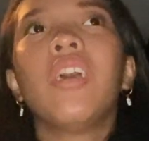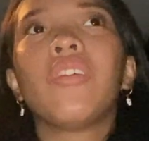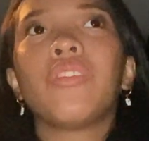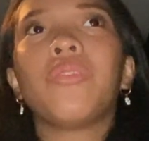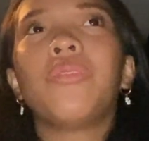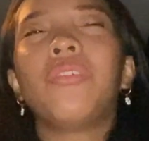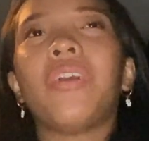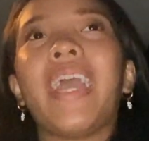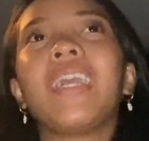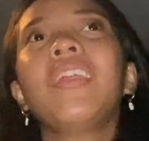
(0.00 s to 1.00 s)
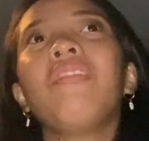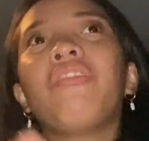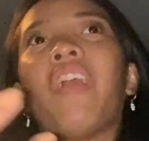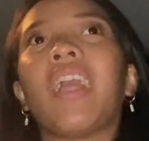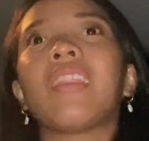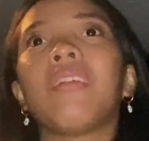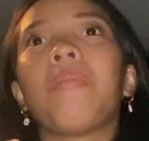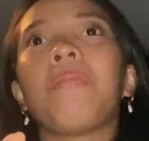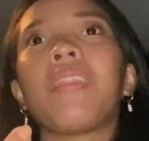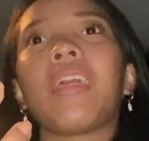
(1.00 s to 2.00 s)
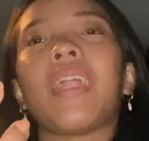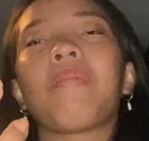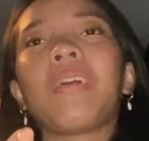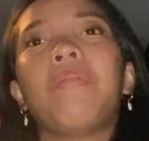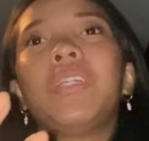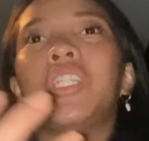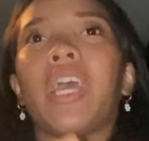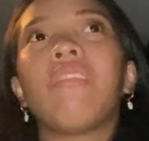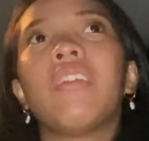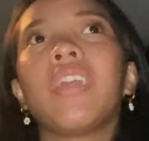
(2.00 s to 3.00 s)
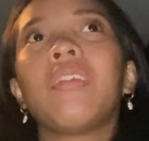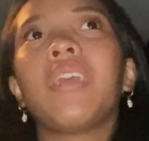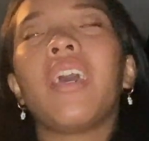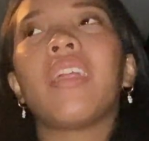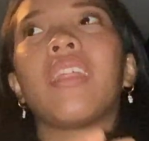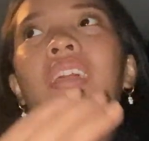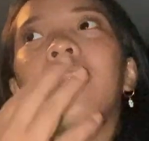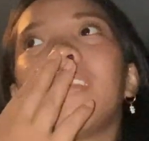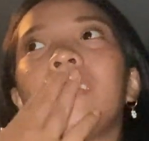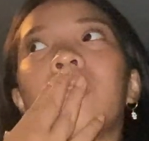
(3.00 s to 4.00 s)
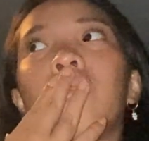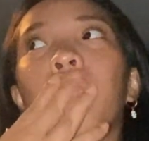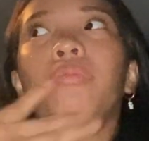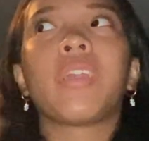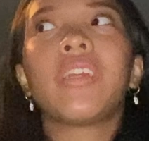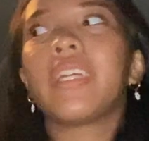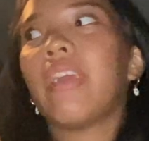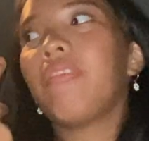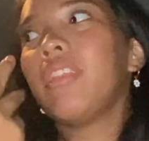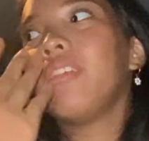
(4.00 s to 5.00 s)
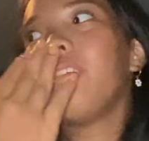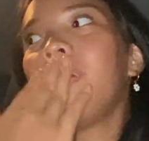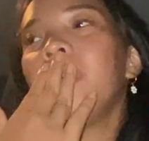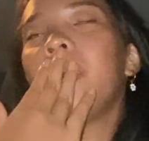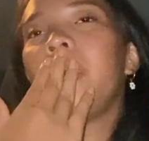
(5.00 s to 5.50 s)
so, I can't fathom that I'm going to be driving and then to work and everything all.